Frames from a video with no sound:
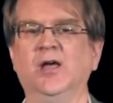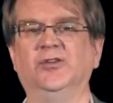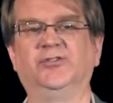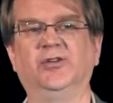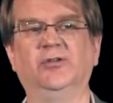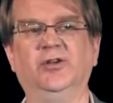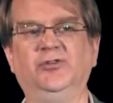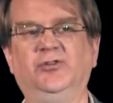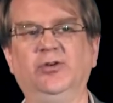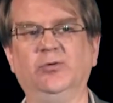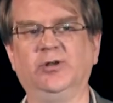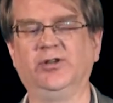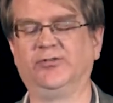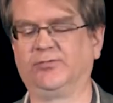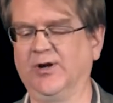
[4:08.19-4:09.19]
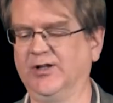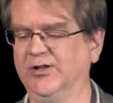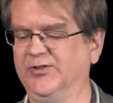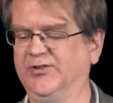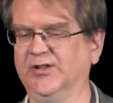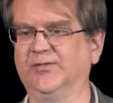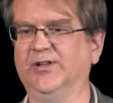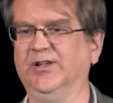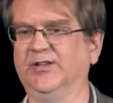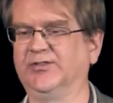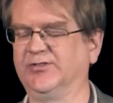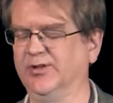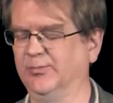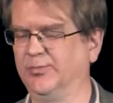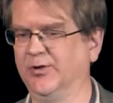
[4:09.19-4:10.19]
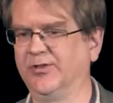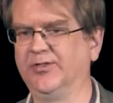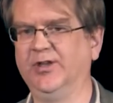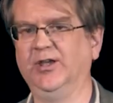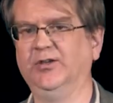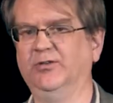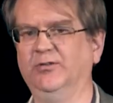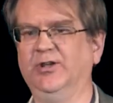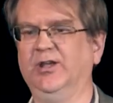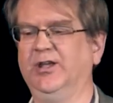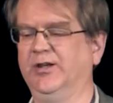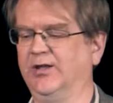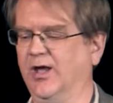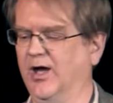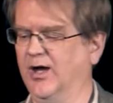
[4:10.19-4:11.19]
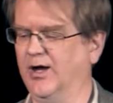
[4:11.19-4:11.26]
So to do it is relatively a simple thing. You need